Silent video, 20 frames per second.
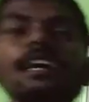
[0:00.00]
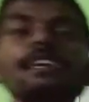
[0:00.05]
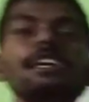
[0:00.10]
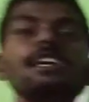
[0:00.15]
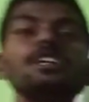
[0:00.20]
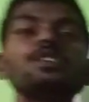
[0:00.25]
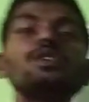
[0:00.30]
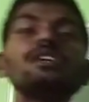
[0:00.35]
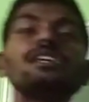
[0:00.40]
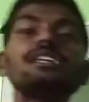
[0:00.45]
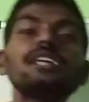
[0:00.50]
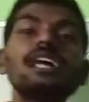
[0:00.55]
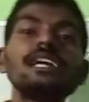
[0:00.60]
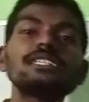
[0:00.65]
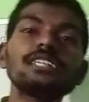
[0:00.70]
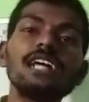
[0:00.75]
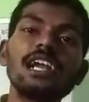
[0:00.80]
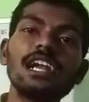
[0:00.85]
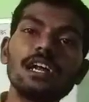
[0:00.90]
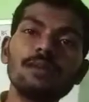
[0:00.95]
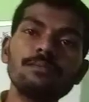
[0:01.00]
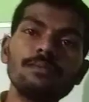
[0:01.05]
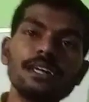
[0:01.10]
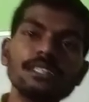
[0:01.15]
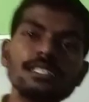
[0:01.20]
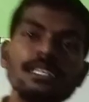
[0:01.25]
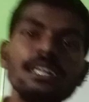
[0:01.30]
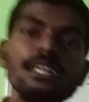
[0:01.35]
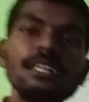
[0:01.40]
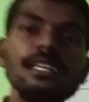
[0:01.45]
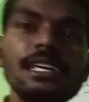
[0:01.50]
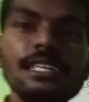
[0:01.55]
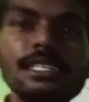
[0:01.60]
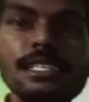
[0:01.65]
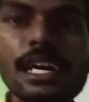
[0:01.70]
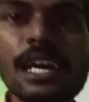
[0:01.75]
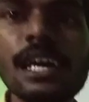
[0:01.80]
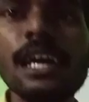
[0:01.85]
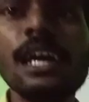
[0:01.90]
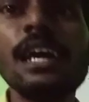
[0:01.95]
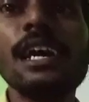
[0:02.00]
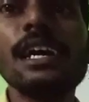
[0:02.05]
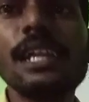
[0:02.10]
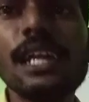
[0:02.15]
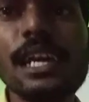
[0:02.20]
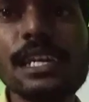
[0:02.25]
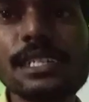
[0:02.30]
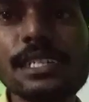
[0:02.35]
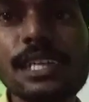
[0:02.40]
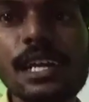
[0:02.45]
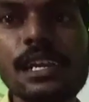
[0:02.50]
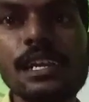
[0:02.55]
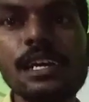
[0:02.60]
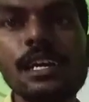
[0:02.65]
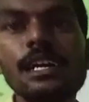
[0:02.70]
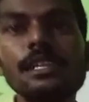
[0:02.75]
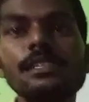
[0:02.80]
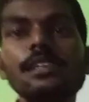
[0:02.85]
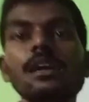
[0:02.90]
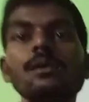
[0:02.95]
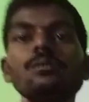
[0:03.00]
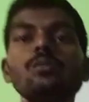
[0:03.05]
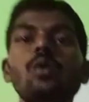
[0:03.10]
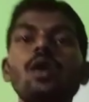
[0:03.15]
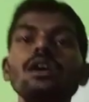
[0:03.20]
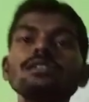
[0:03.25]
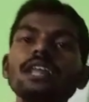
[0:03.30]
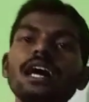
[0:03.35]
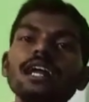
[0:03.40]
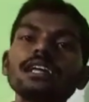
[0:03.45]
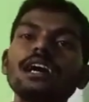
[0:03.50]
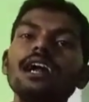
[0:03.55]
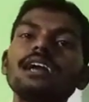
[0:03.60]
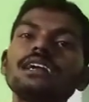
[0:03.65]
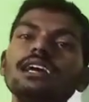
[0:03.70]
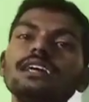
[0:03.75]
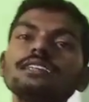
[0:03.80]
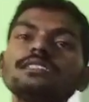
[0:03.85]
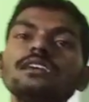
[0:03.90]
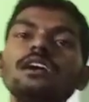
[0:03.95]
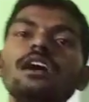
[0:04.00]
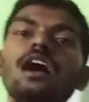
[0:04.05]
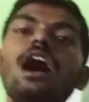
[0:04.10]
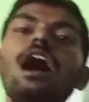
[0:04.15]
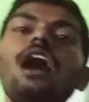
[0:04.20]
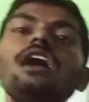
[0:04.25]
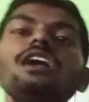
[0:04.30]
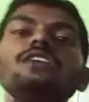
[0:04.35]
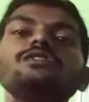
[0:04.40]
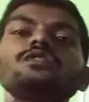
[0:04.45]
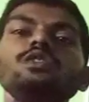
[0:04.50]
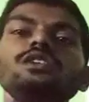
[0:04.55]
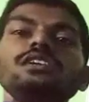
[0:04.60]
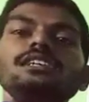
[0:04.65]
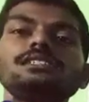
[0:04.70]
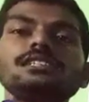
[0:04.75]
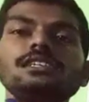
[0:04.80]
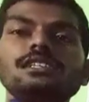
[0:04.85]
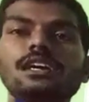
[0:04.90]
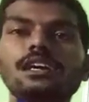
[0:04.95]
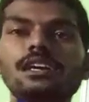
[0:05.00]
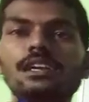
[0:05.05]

any two irrational numbers is a rational. Then both are called as RF to each